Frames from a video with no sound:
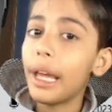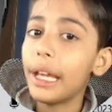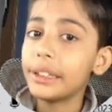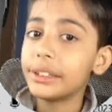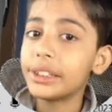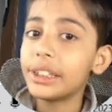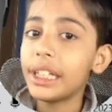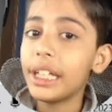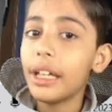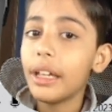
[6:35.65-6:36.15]

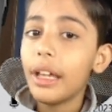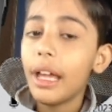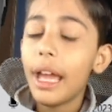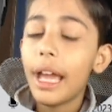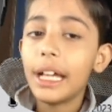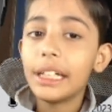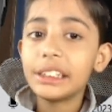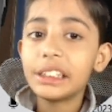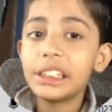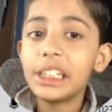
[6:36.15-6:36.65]

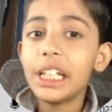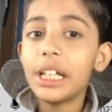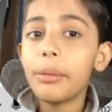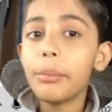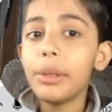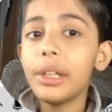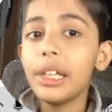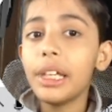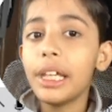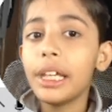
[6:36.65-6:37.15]

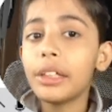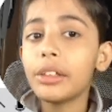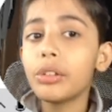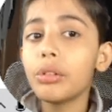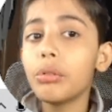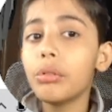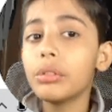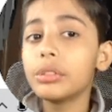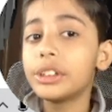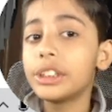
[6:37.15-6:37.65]
HTML link
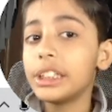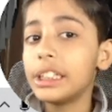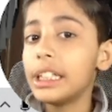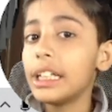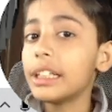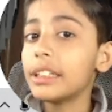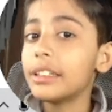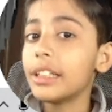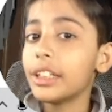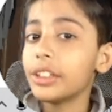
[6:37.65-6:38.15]
to
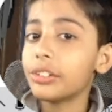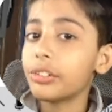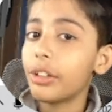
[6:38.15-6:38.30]
CSS.